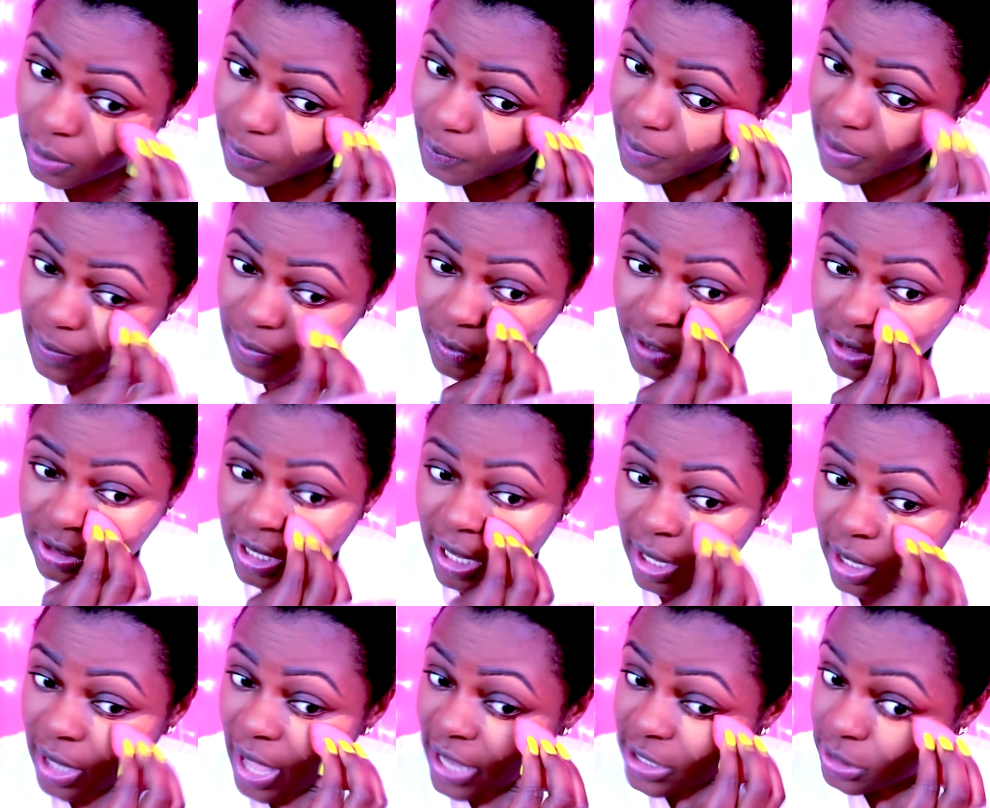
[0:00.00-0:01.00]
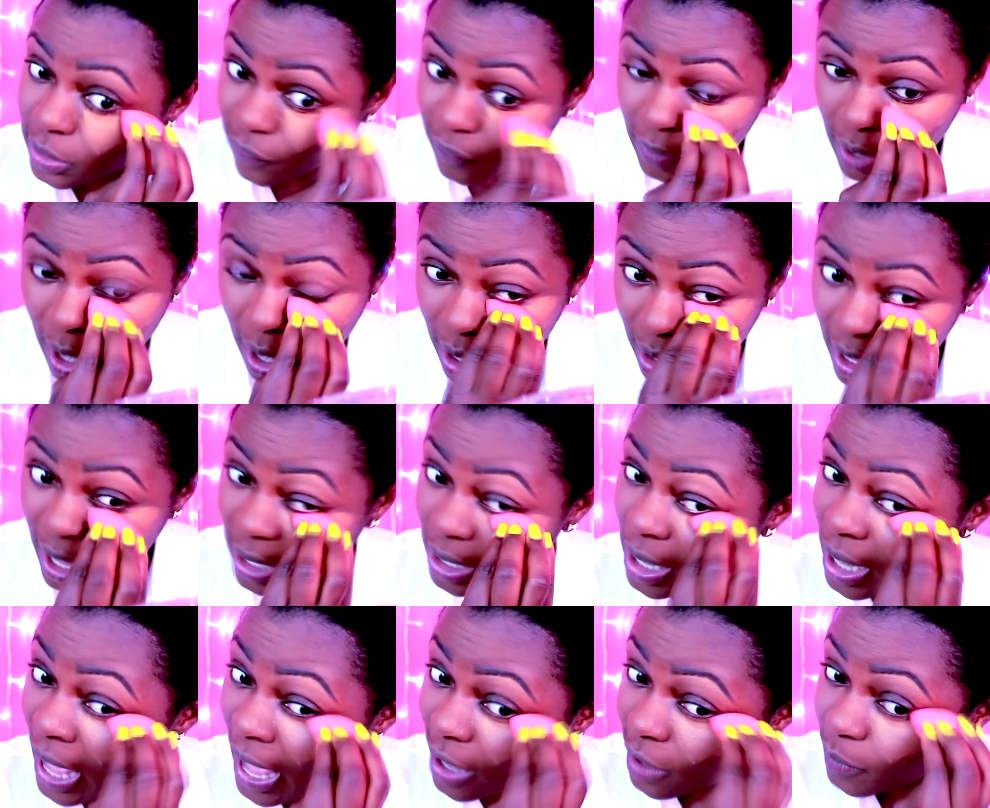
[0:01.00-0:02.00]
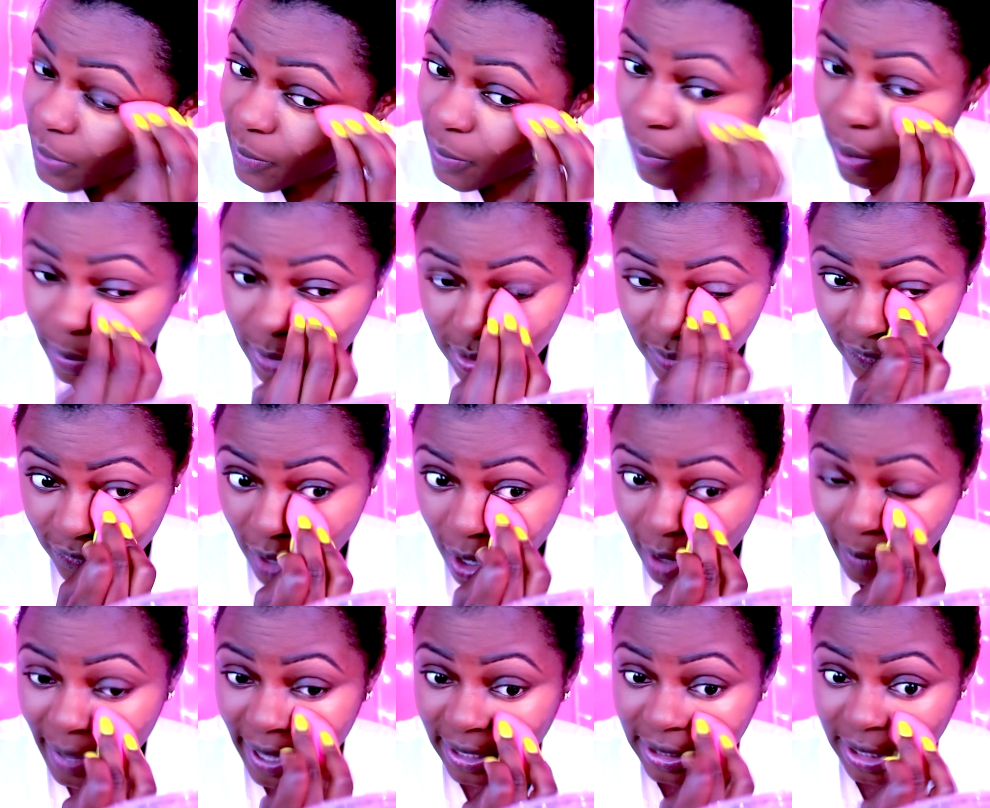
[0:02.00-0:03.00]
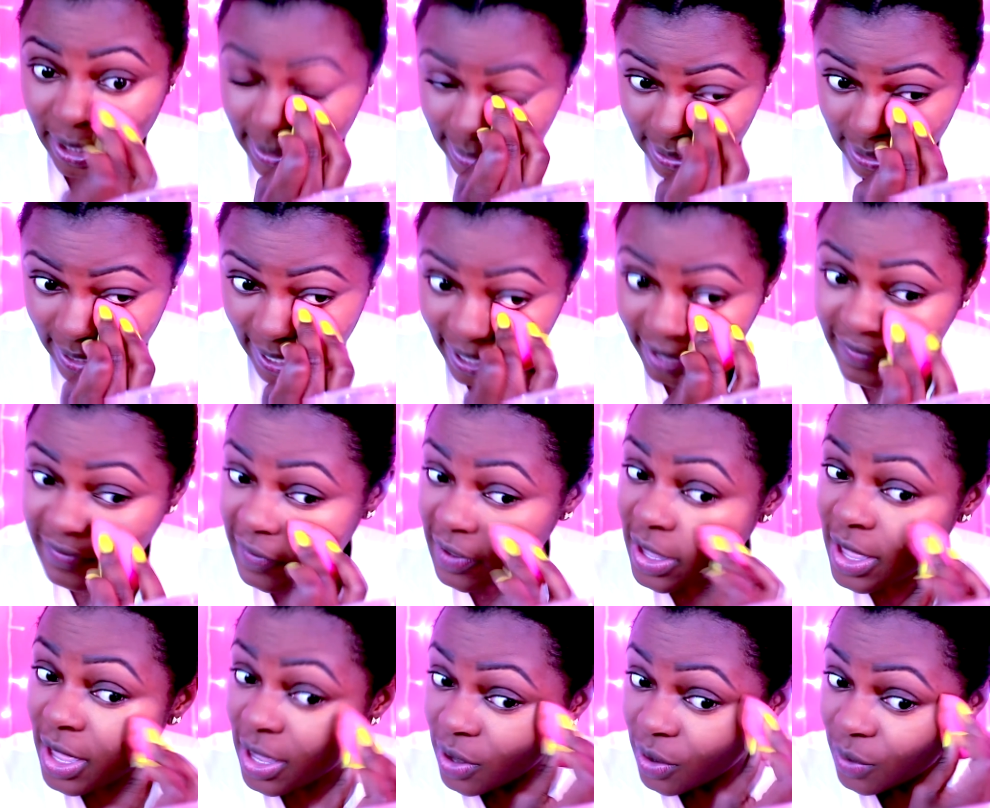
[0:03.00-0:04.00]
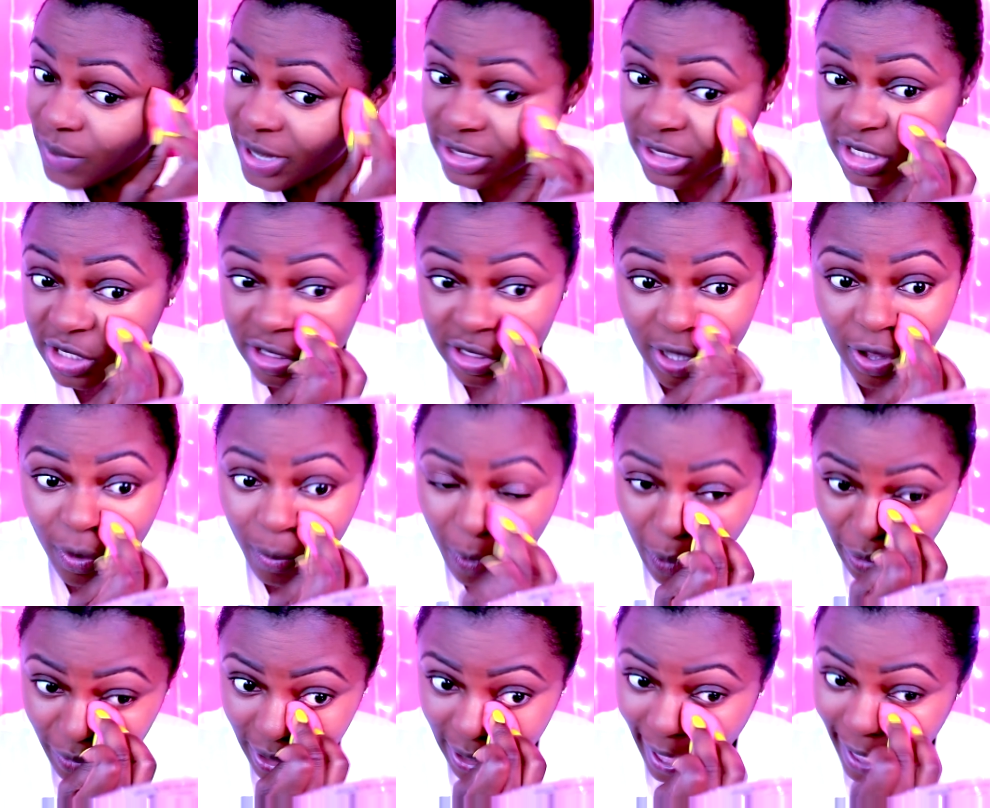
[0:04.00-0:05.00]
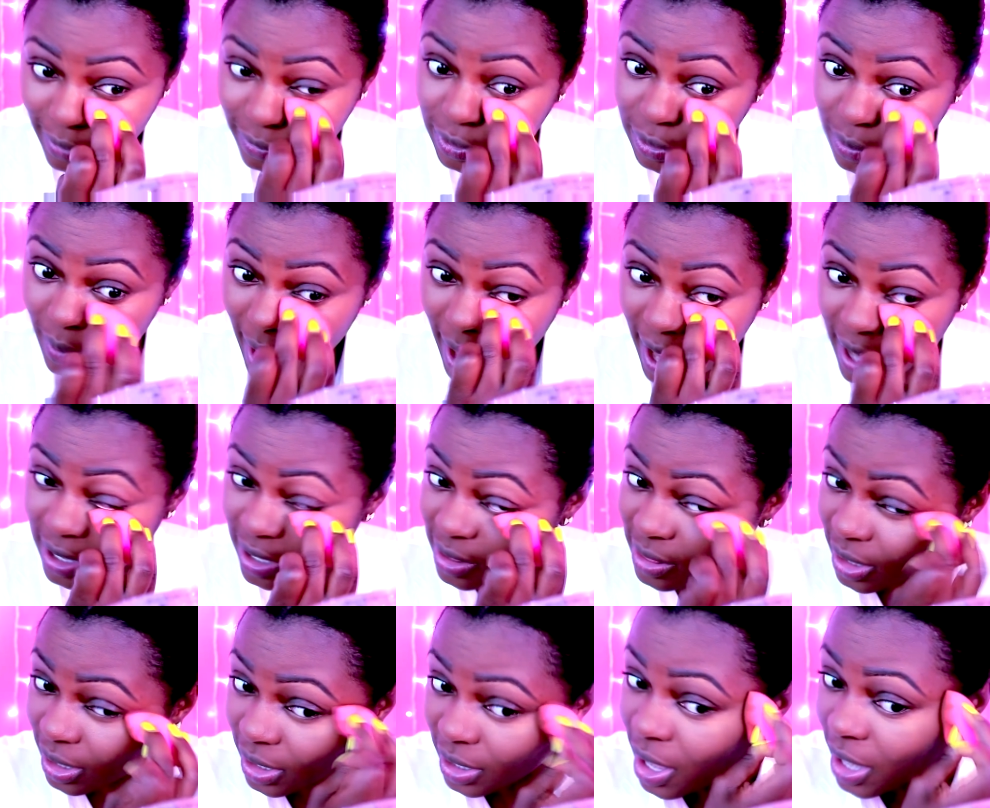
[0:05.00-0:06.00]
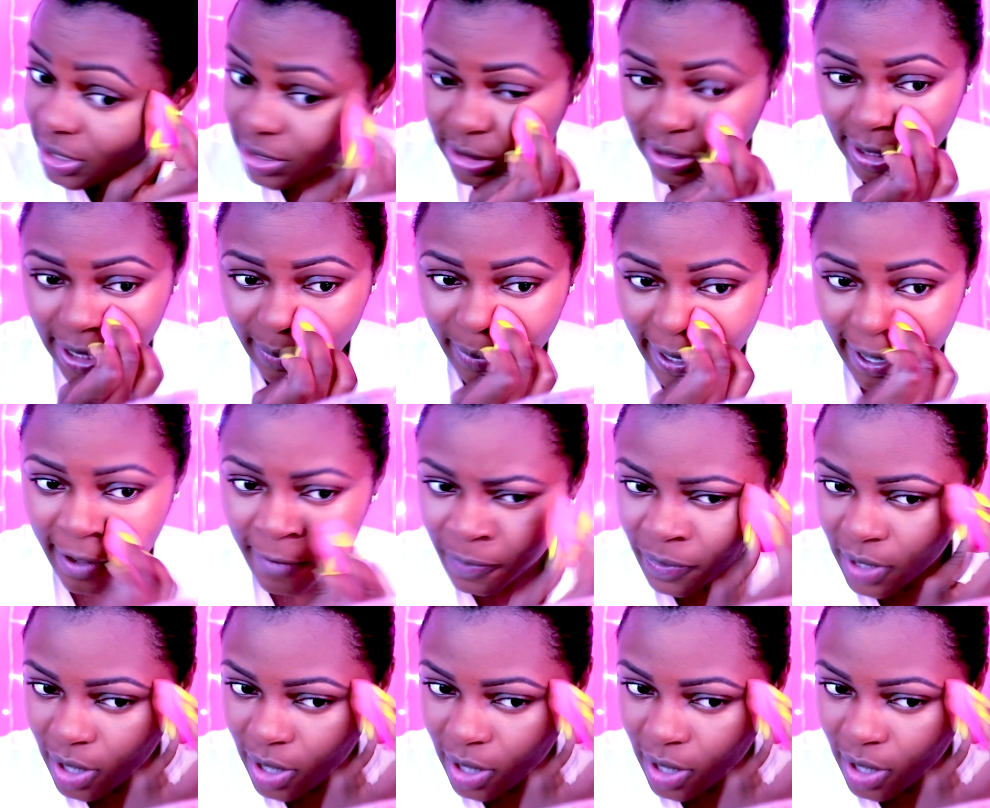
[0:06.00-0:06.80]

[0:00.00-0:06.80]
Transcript: people were saying I should vlog. A lot of people want me to vlog my daily life, which is so boring. I don't do anything, honestly, but